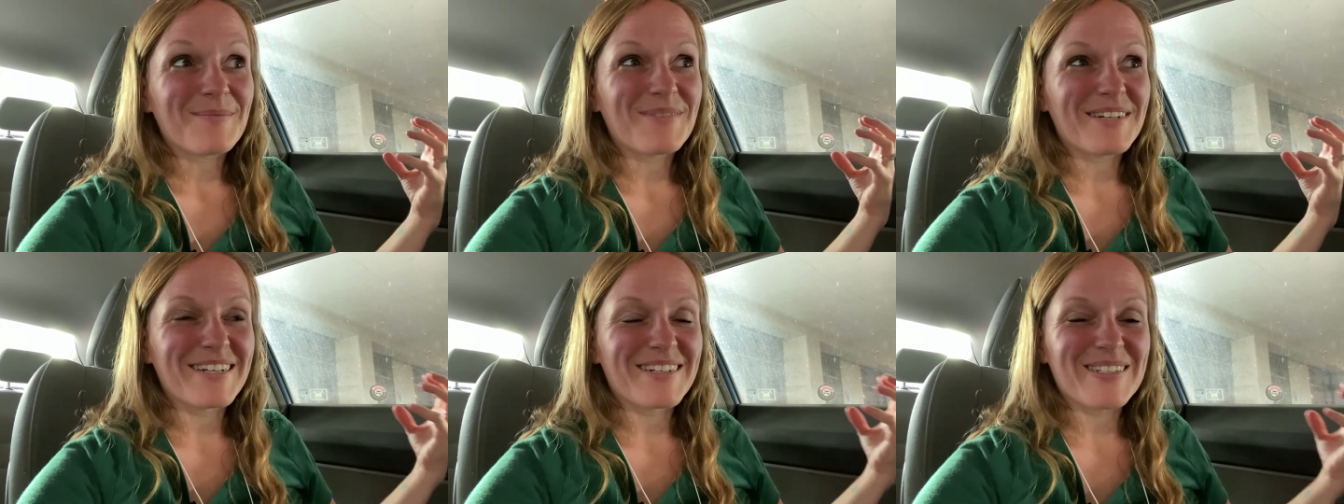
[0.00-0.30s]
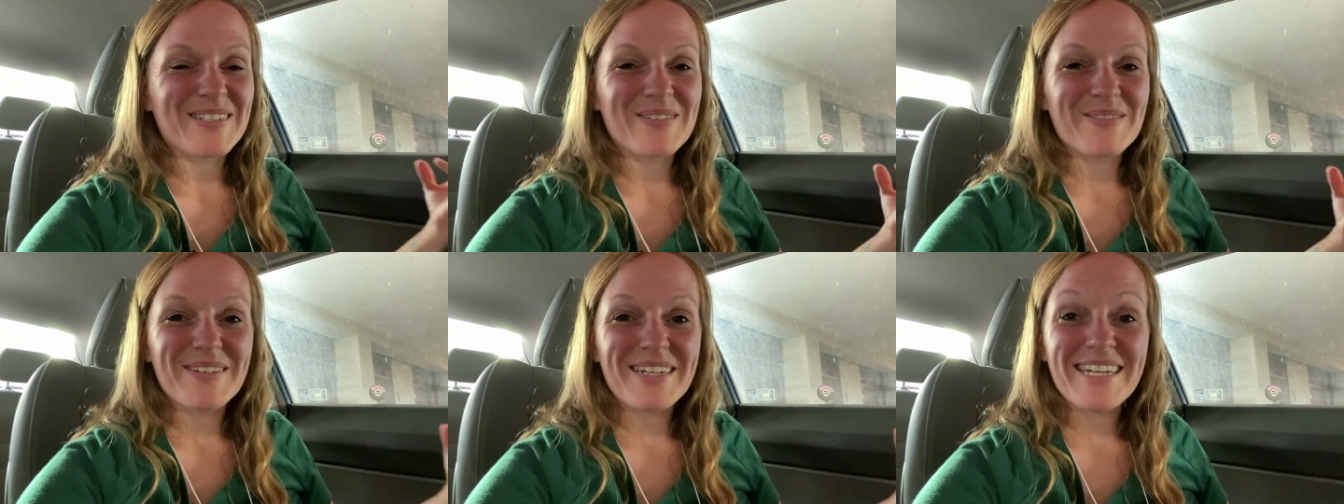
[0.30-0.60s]

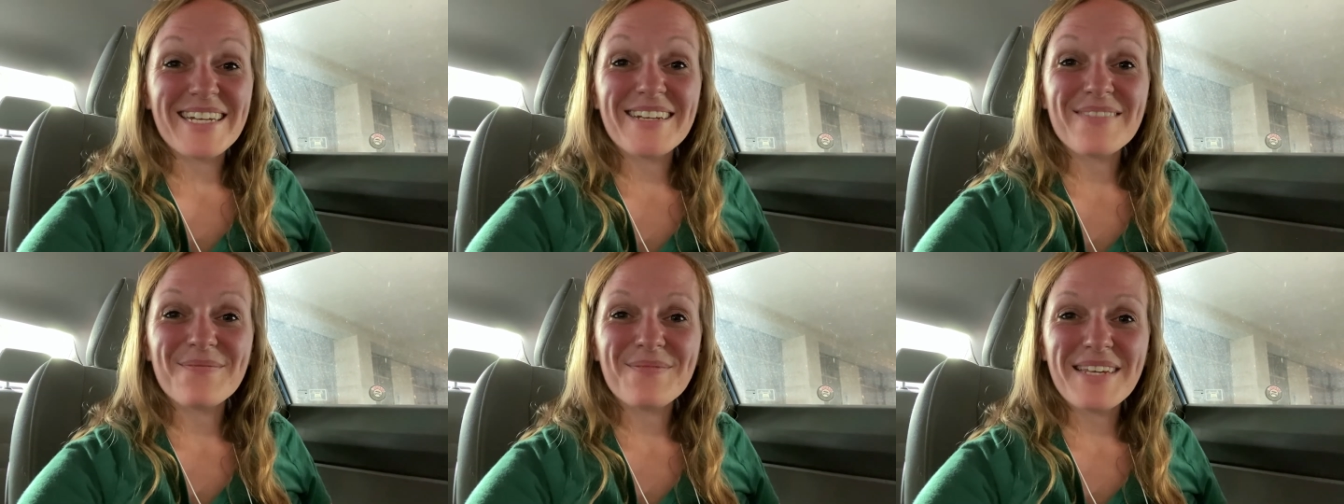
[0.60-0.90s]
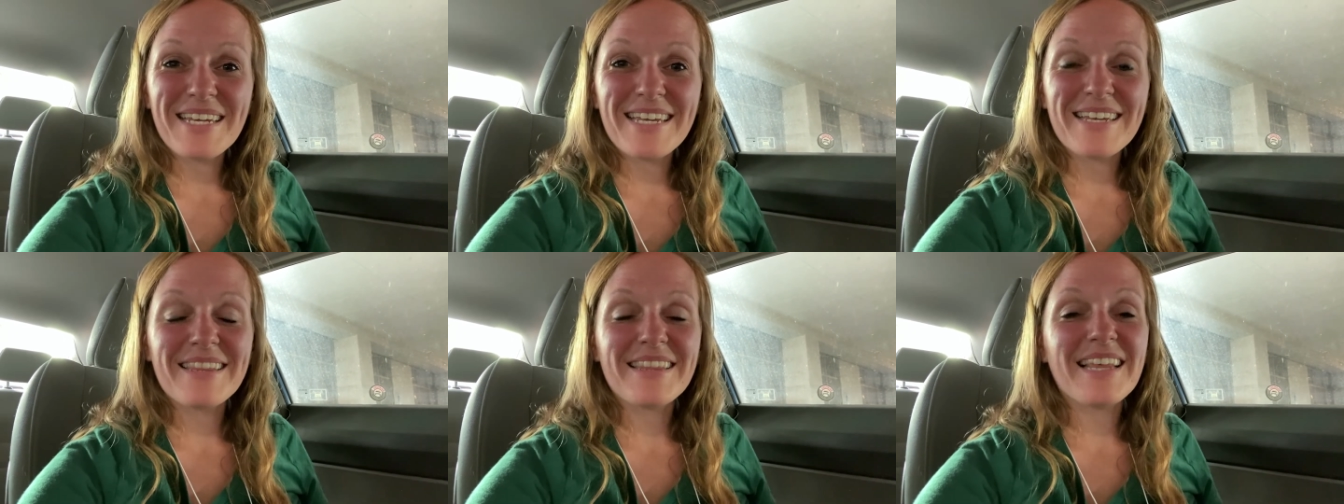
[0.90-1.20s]
between
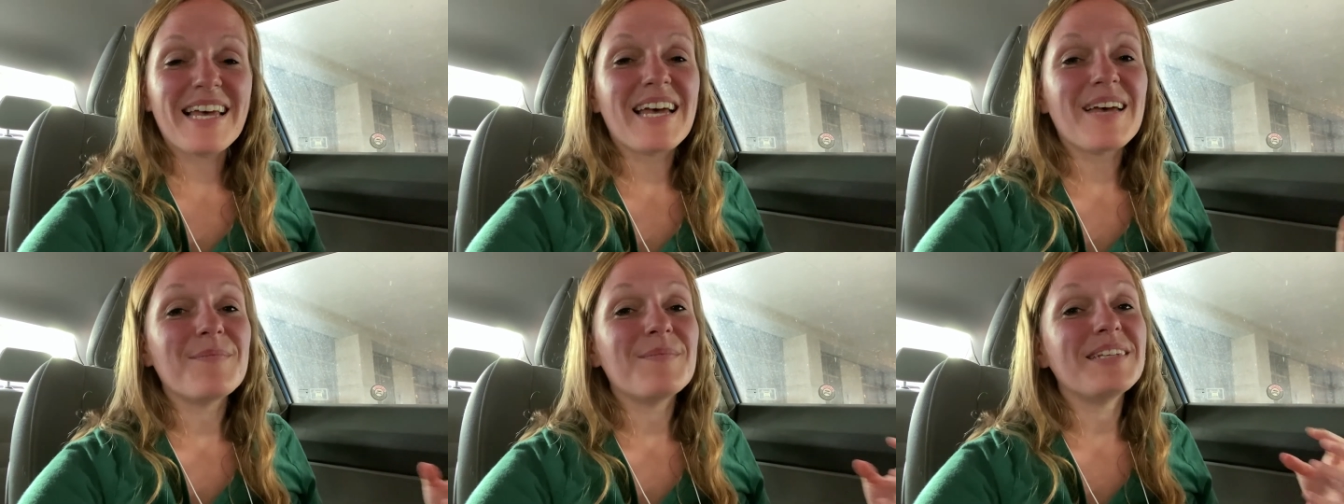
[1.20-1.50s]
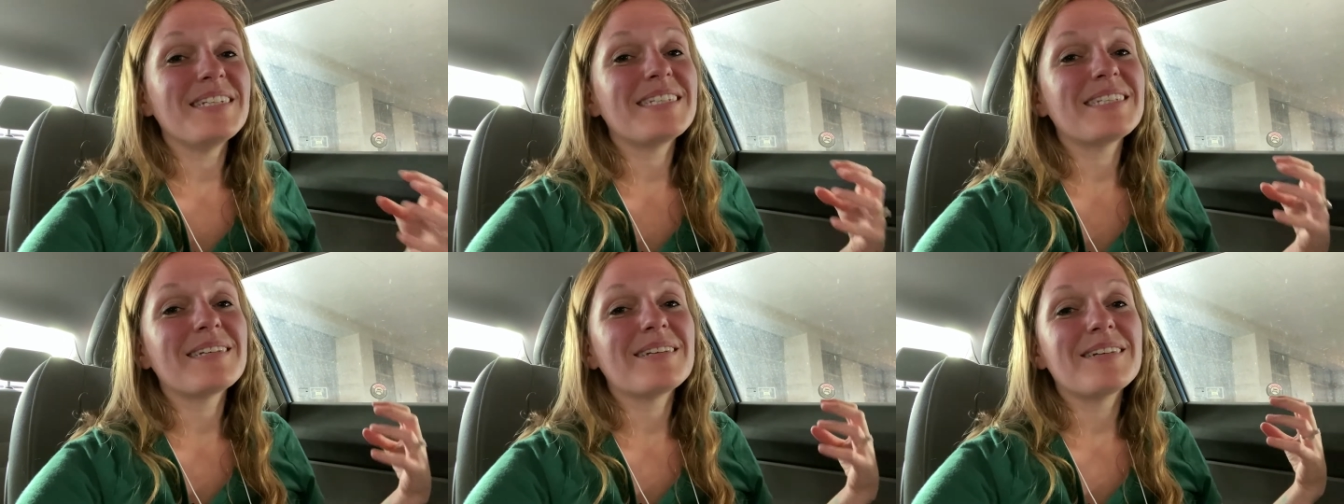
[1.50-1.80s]
me and them
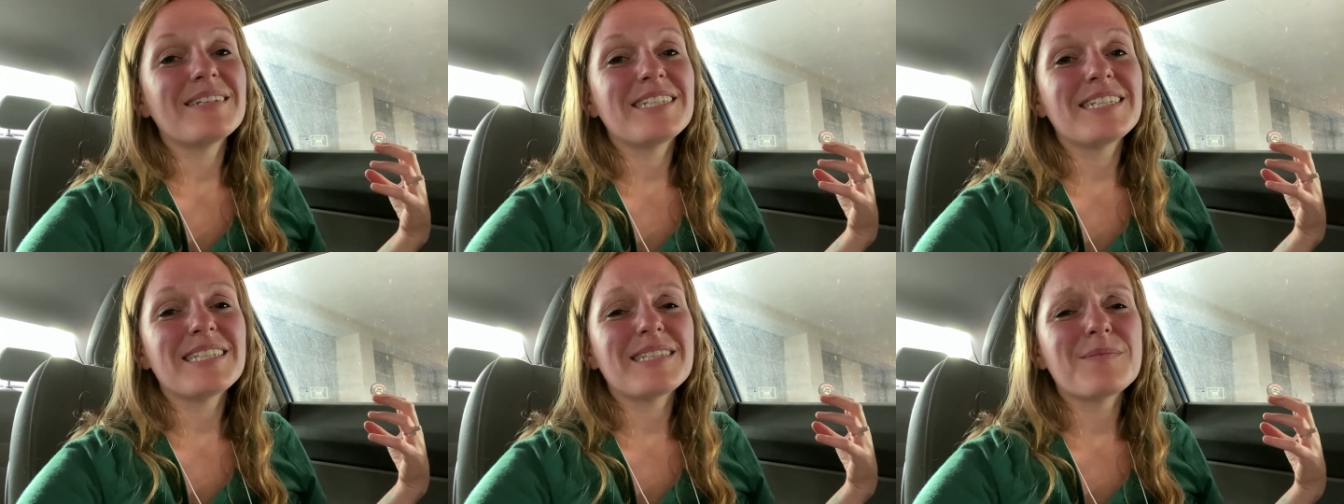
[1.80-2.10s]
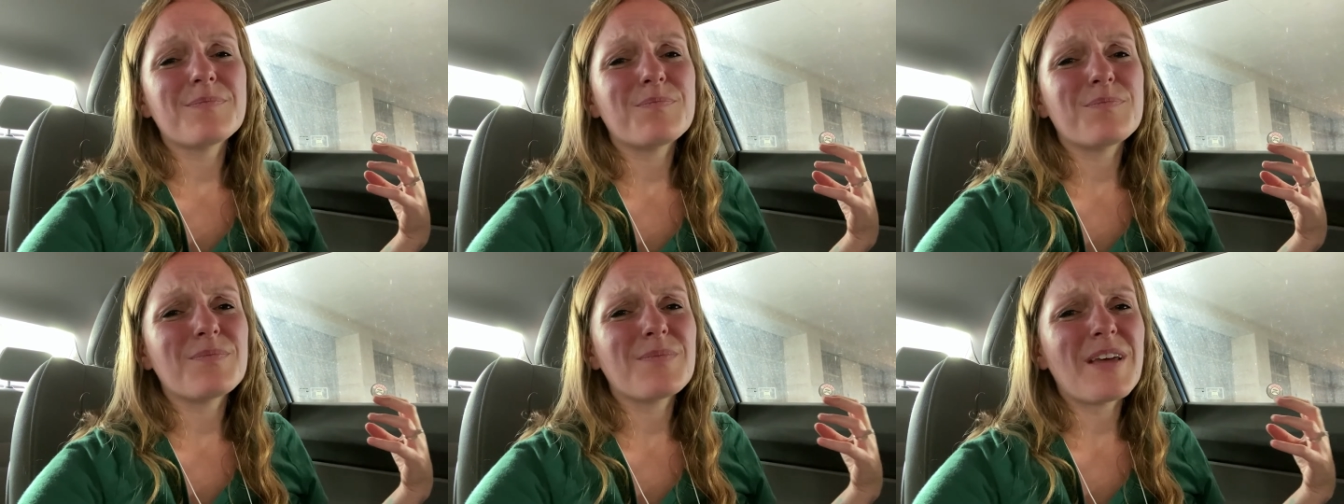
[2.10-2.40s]
and to just